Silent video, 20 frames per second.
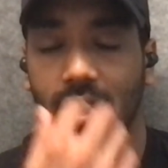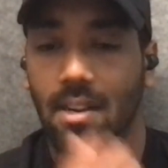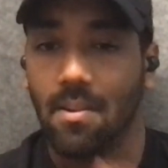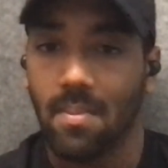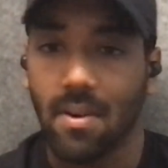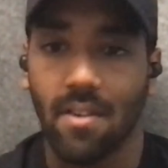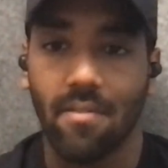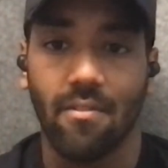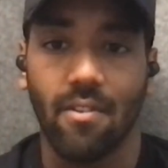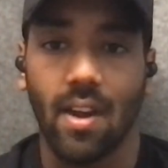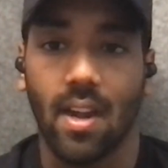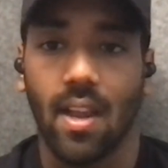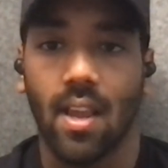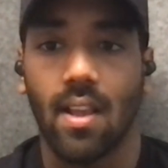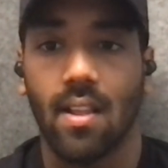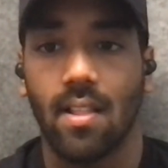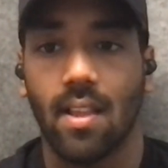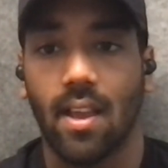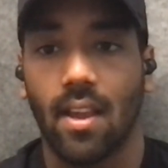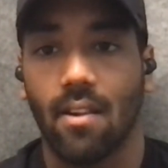did a bit of
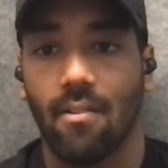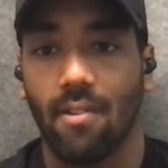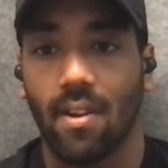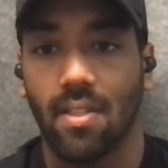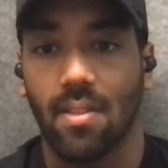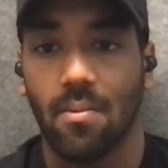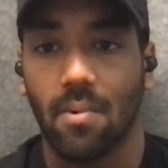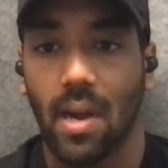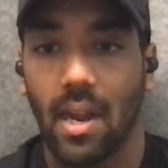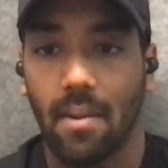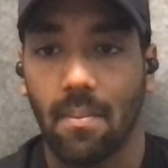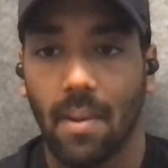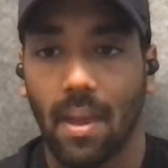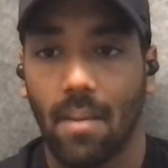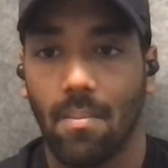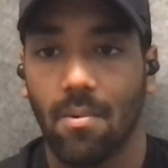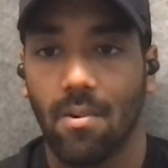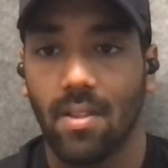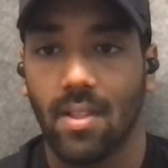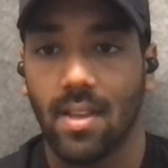reading, like read the white
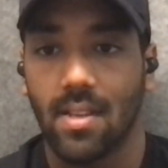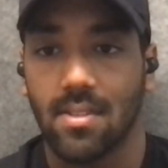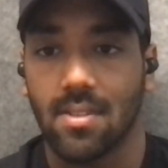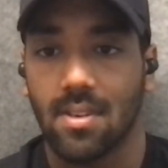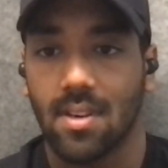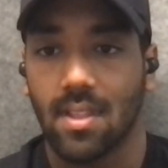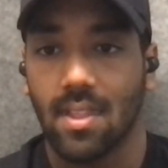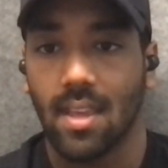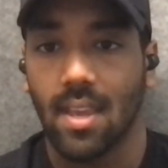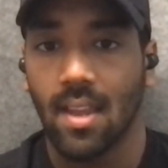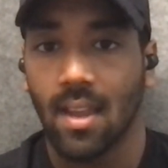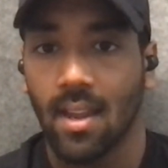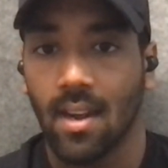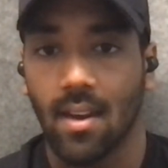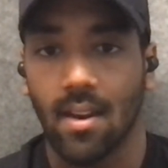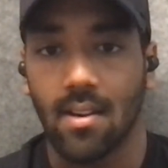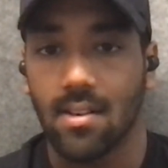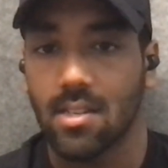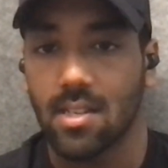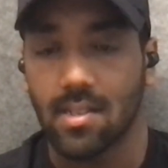paper and that sort of thing,
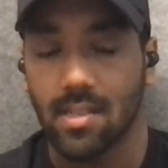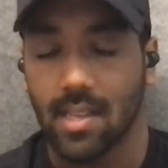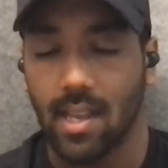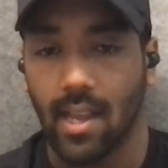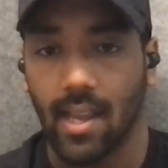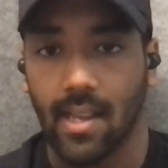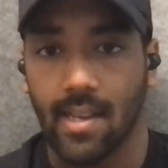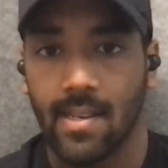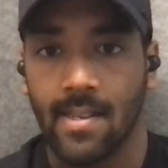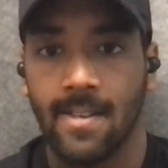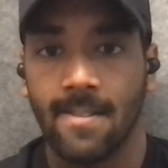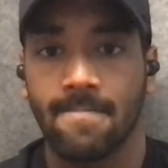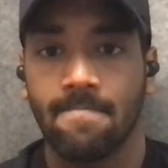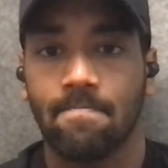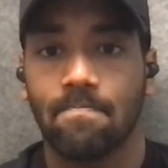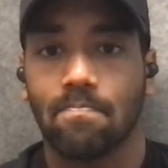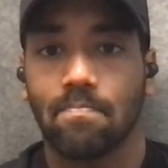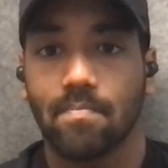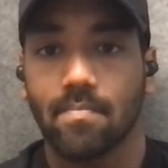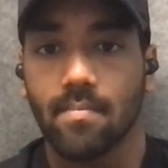and it just like
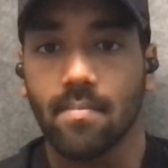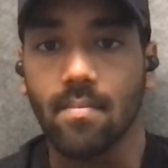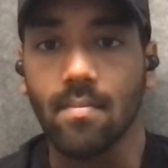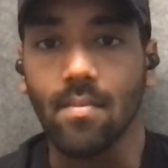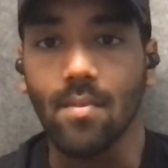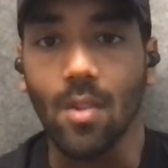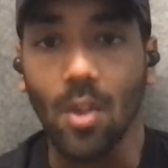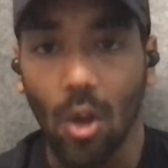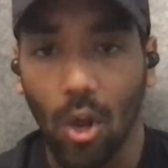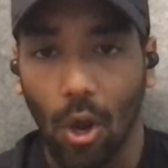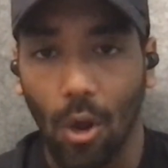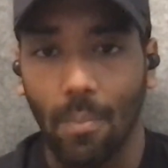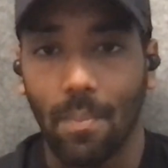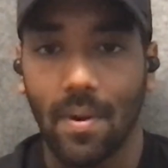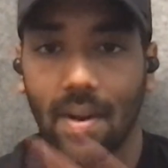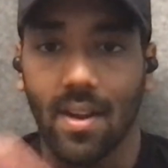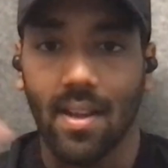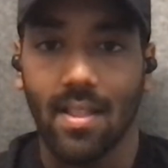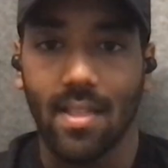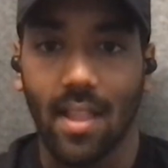
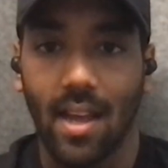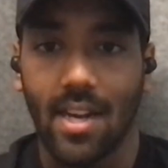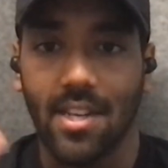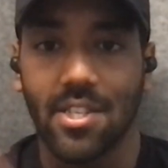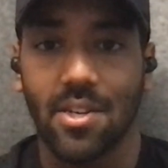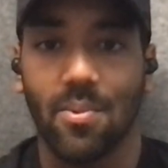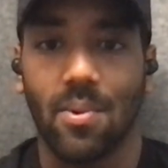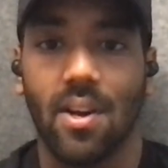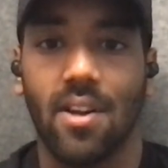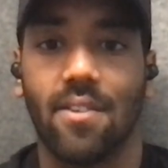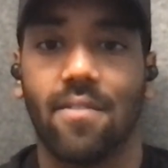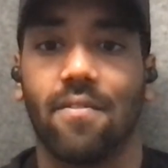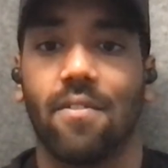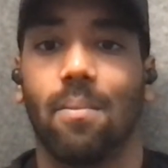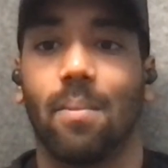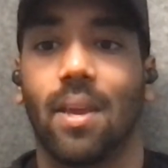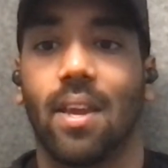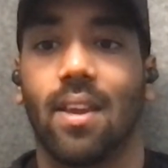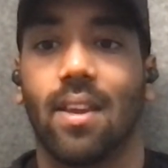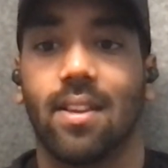opened a larger world for
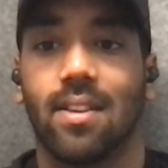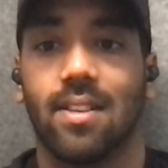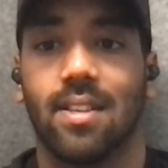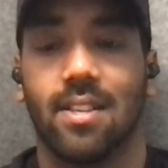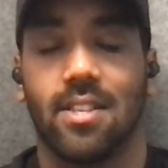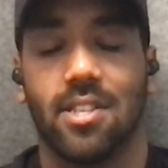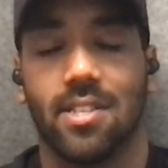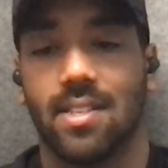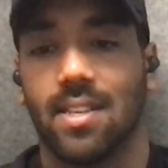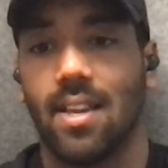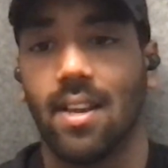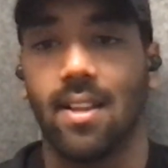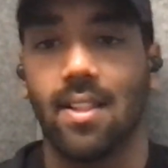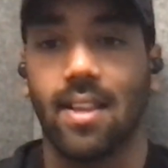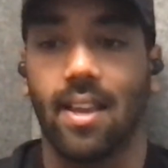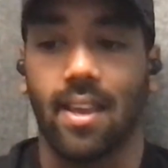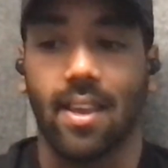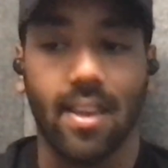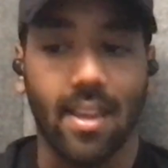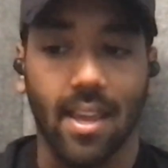me to just
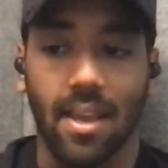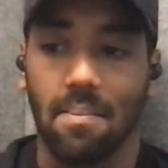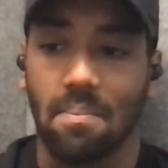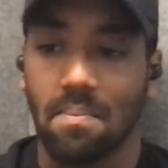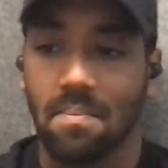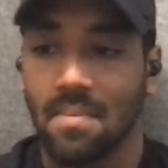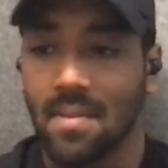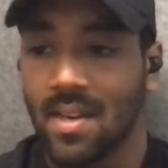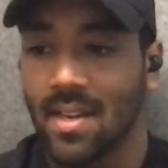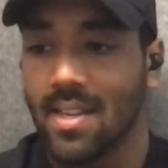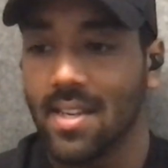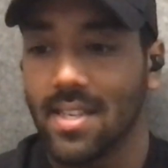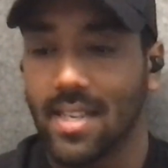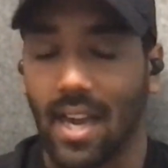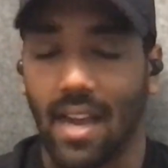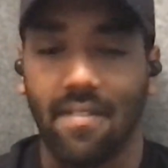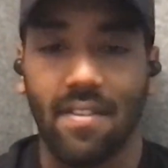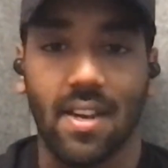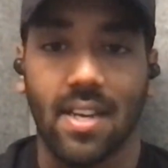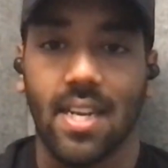like keep
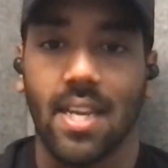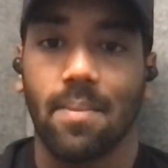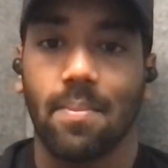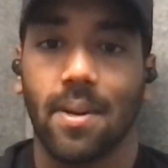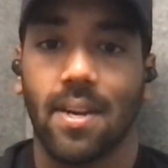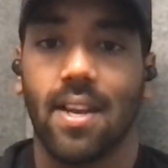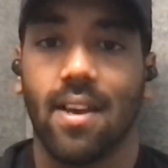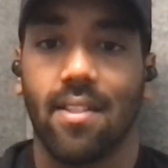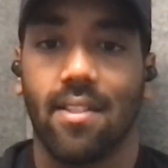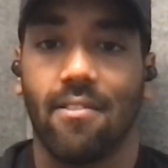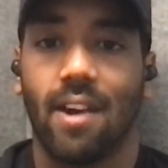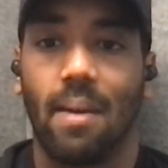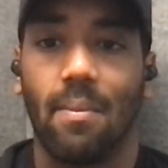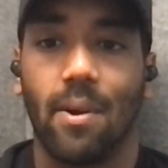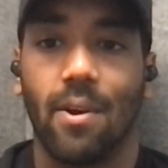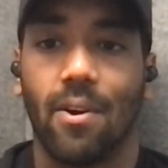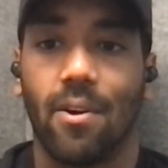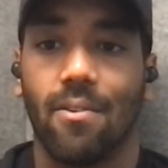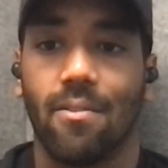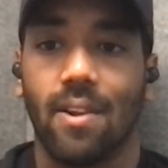diving deeper down the
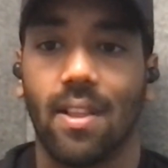rabbit hole,